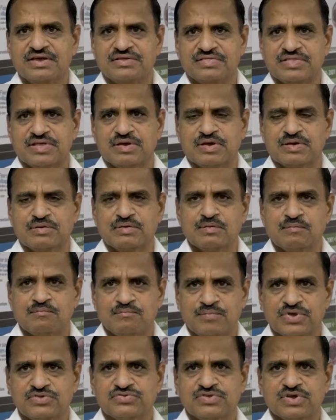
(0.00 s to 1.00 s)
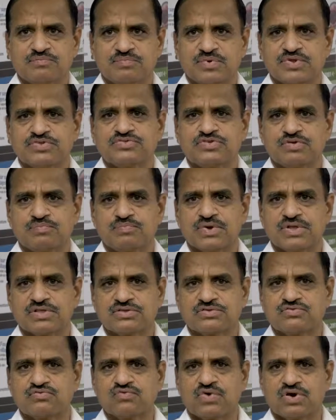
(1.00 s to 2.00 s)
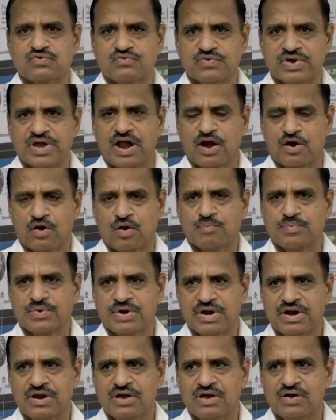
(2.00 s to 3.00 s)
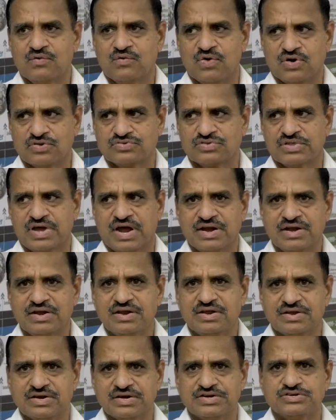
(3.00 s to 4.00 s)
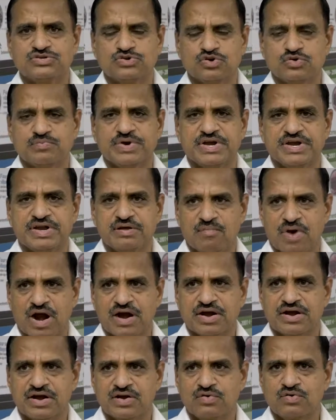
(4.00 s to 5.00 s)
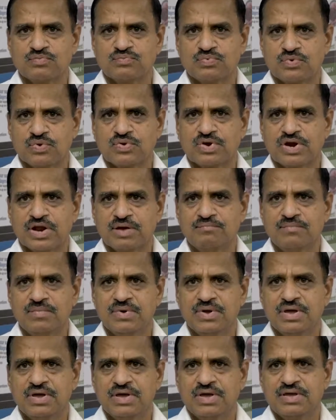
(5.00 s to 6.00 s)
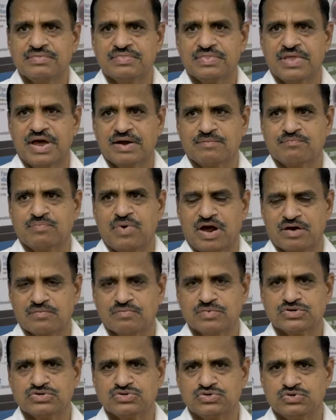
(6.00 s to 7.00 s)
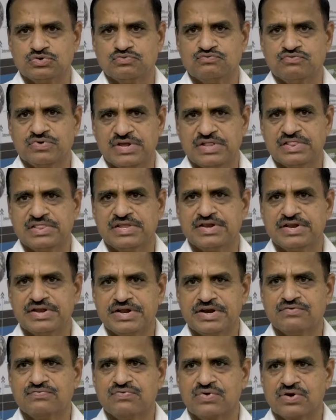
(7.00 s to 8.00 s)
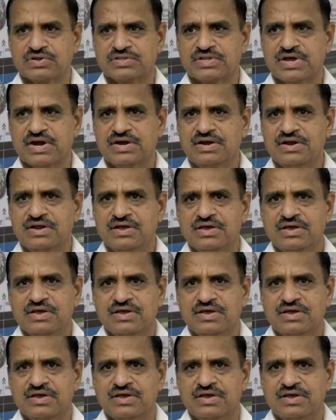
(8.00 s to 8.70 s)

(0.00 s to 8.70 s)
The basic principles what we adopted was that it should be demand-driven program, that farmers should feel the need for that.